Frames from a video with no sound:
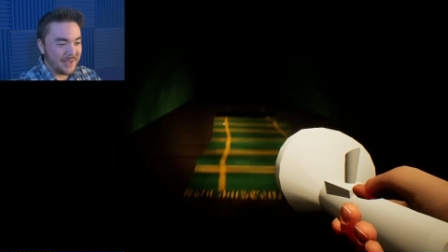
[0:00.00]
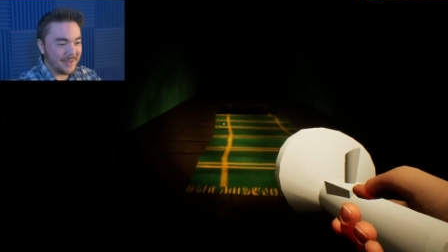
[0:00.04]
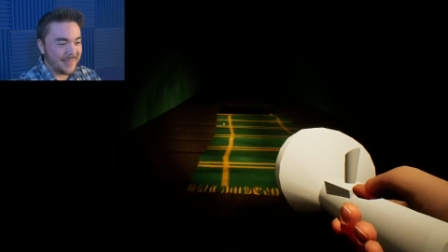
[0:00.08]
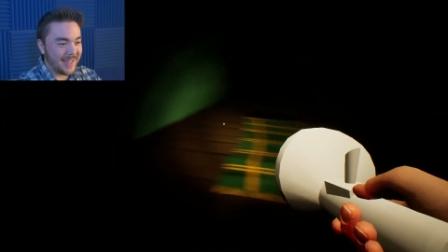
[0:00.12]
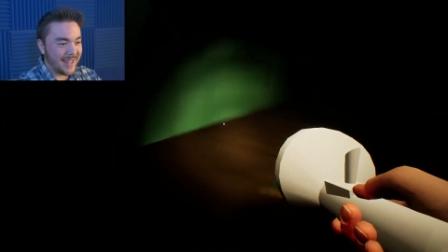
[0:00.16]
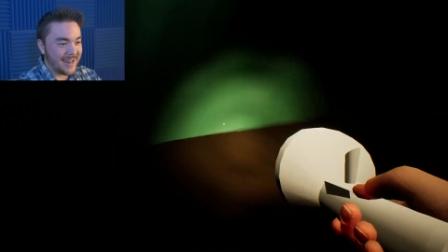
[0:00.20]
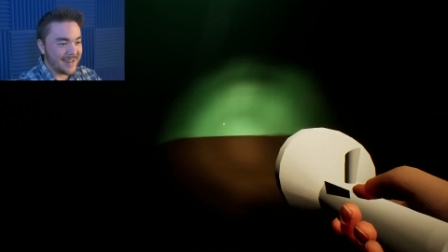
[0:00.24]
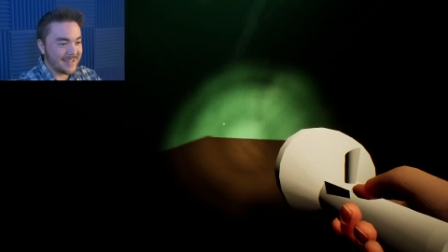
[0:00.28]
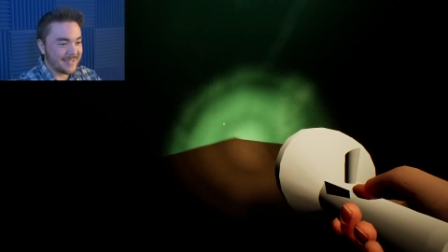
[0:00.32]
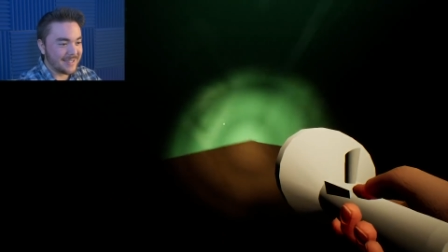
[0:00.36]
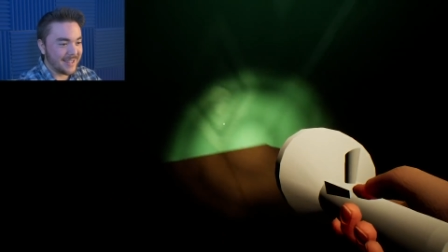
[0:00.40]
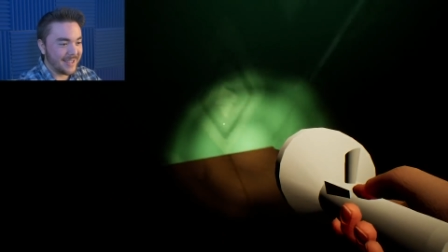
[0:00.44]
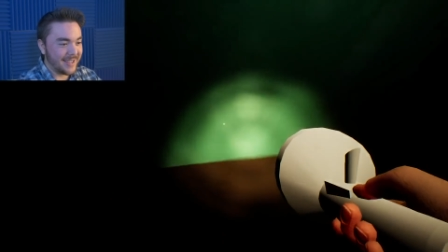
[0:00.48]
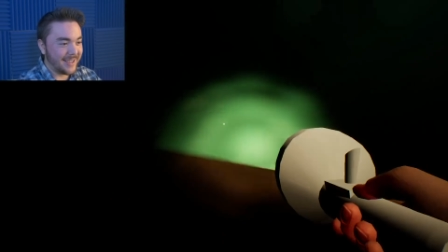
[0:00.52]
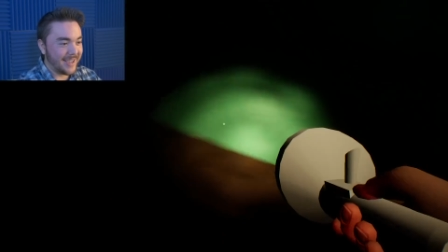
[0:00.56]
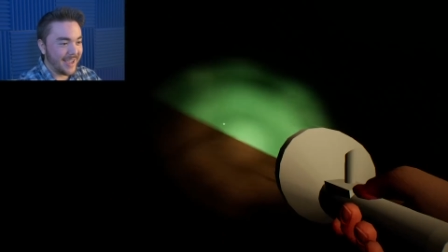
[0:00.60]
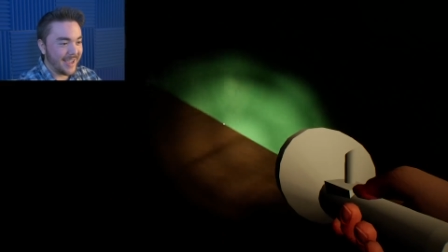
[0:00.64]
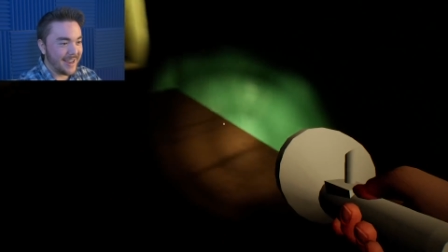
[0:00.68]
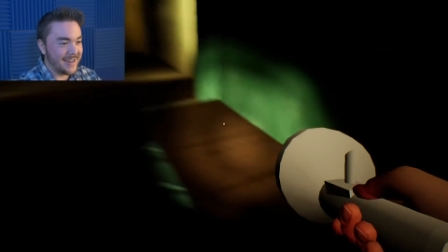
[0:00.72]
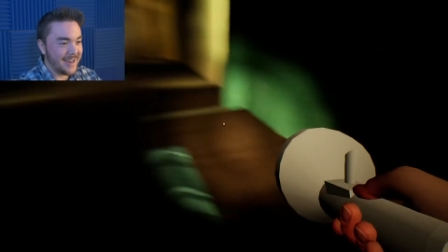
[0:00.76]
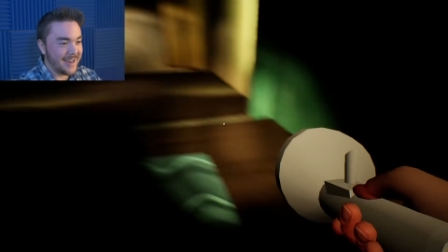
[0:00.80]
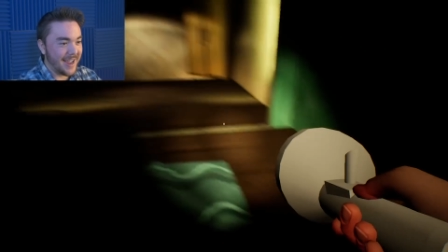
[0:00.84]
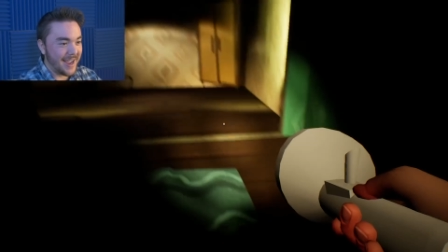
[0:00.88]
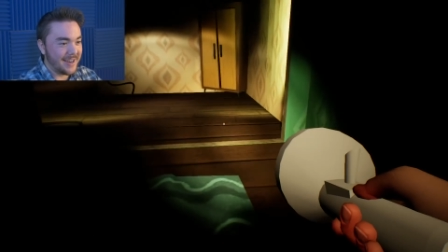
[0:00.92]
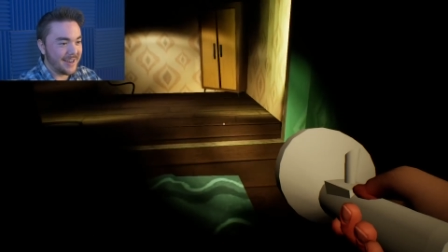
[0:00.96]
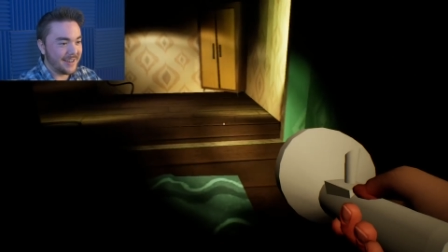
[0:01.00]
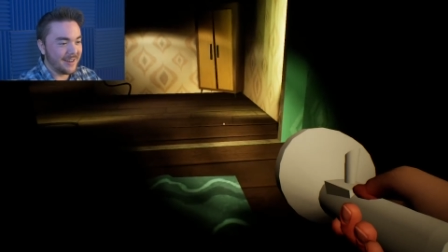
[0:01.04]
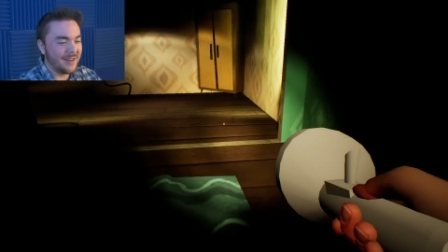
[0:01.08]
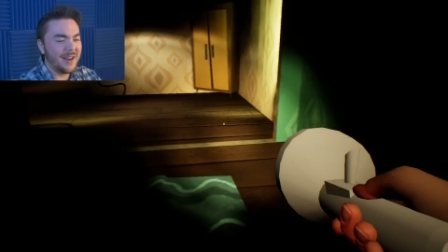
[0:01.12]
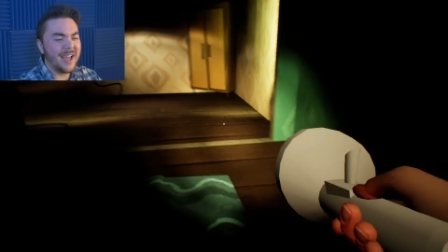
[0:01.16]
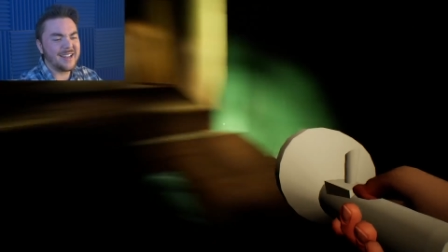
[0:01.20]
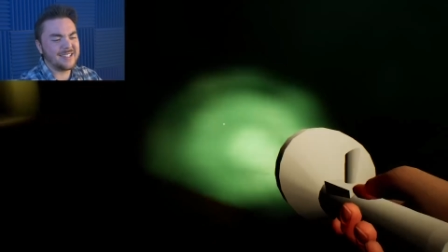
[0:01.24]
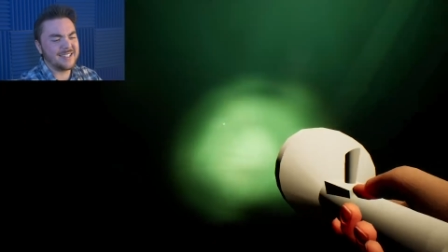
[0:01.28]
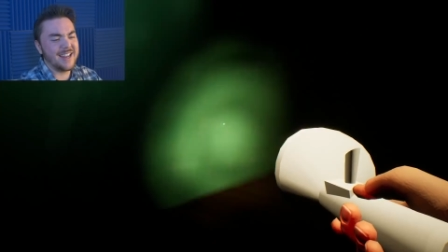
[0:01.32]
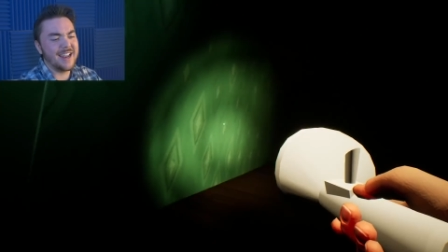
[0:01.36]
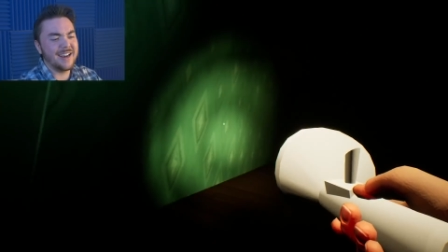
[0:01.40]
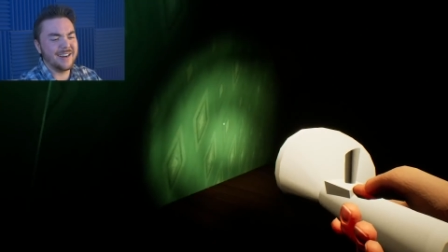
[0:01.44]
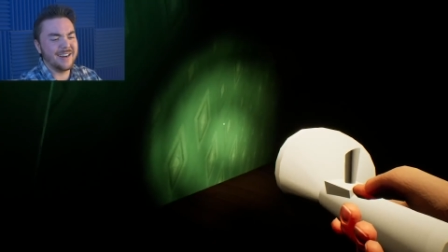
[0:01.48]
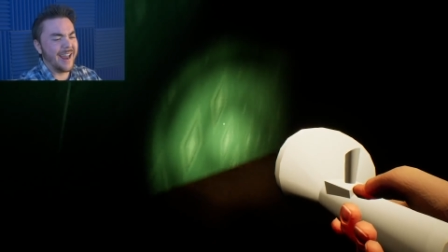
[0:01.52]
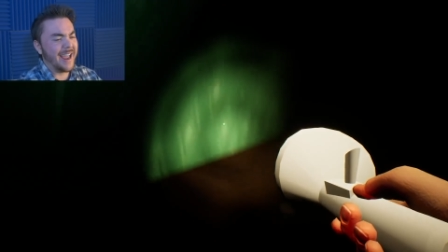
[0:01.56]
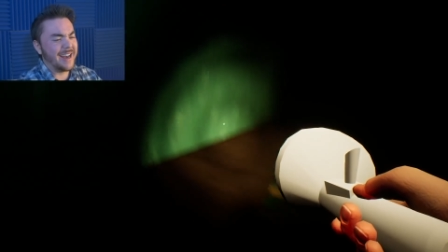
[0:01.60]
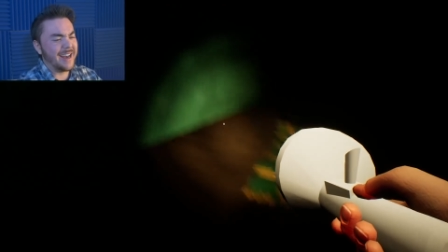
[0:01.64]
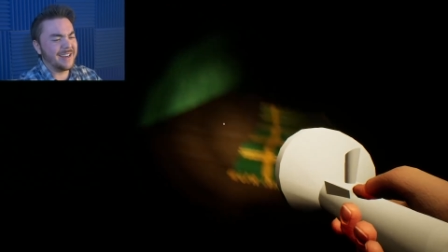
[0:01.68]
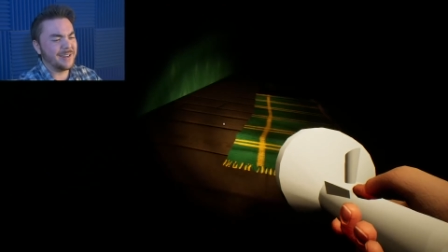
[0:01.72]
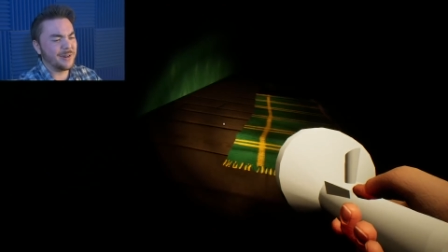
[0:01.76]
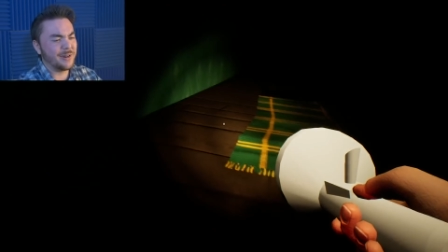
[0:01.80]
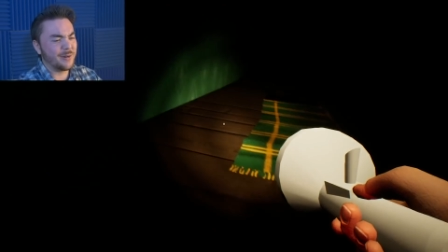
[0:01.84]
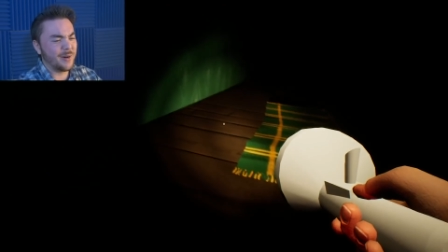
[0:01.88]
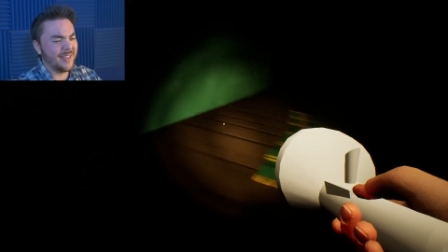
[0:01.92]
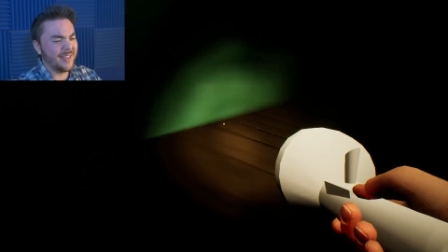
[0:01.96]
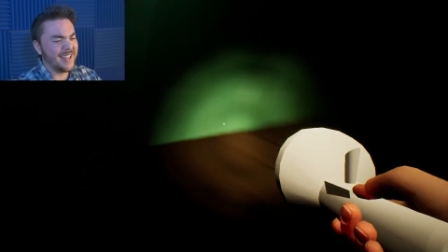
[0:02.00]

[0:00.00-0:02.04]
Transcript: That is like a 90, that's not a 90 degree.